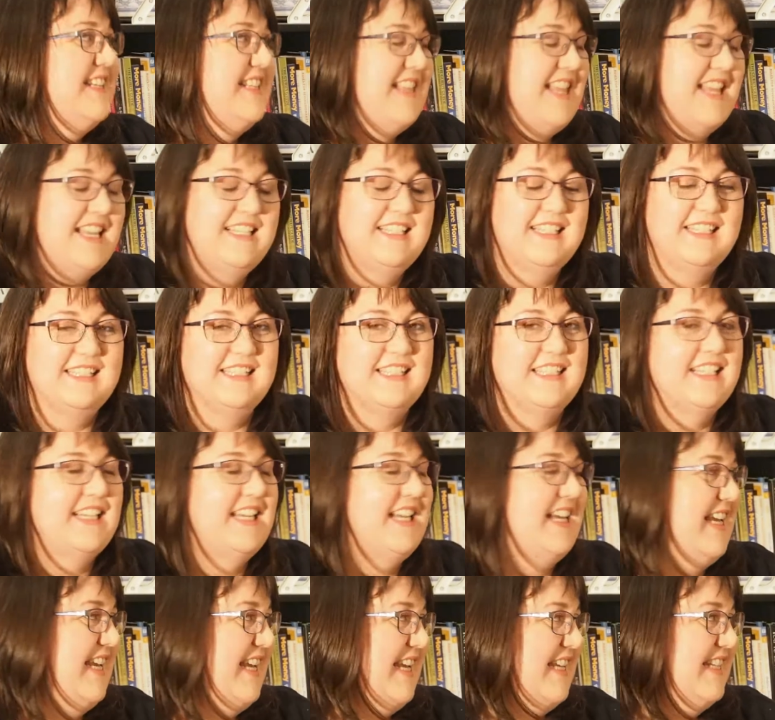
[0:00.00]
This is the
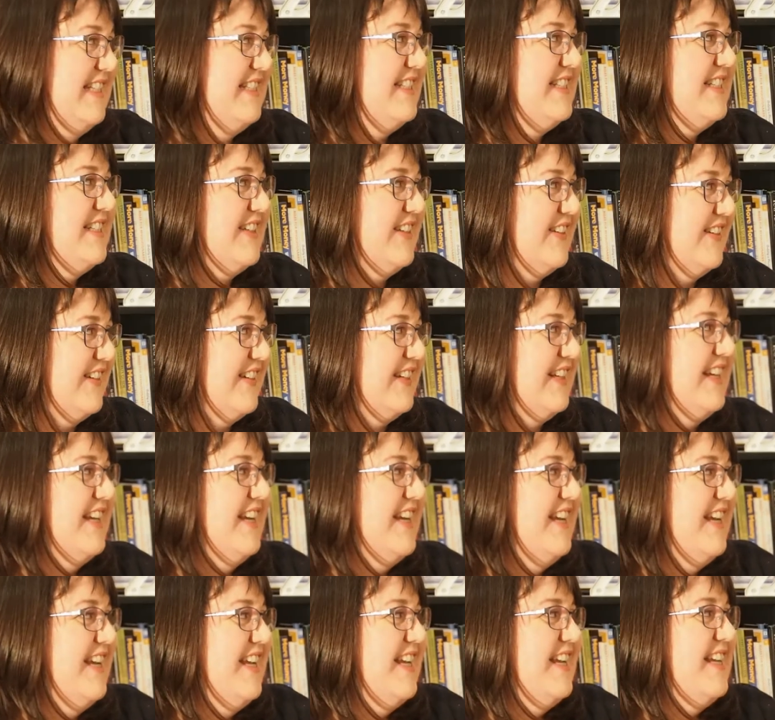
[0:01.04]
key to
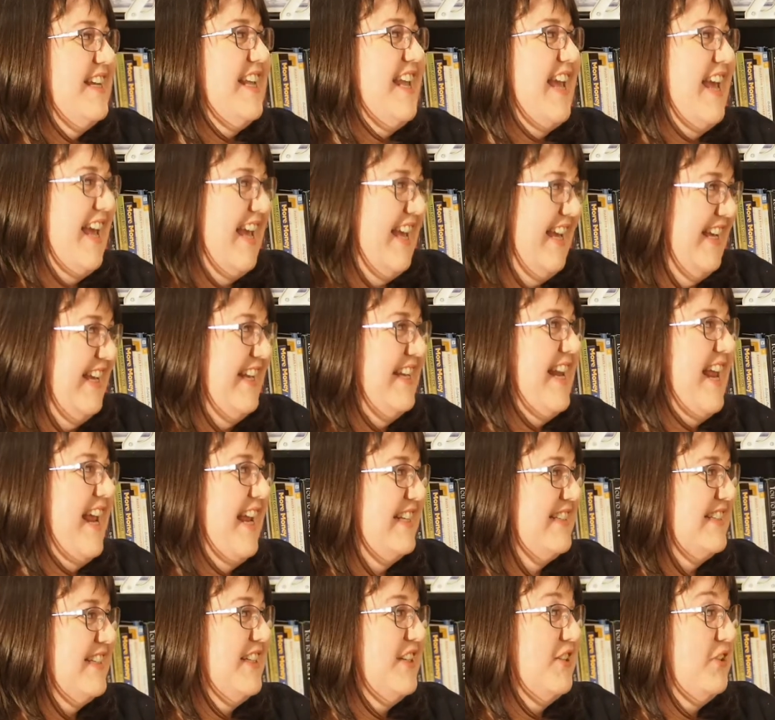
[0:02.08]
an
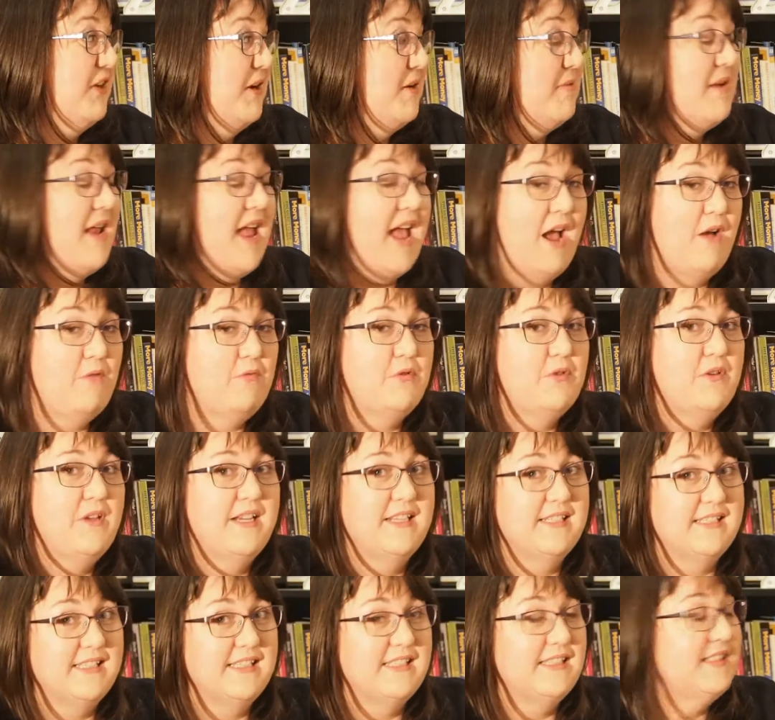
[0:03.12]
exit agreement, how we
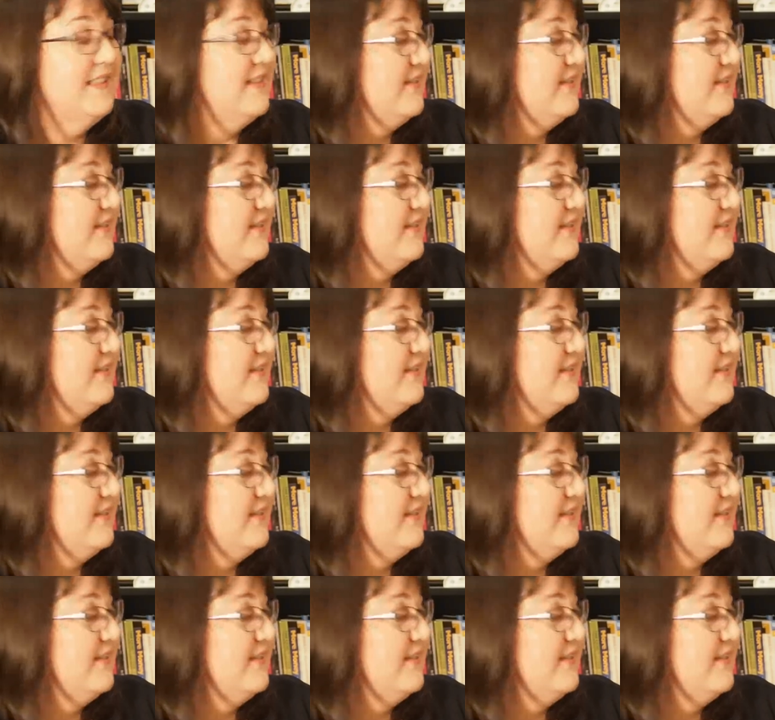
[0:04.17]
exit.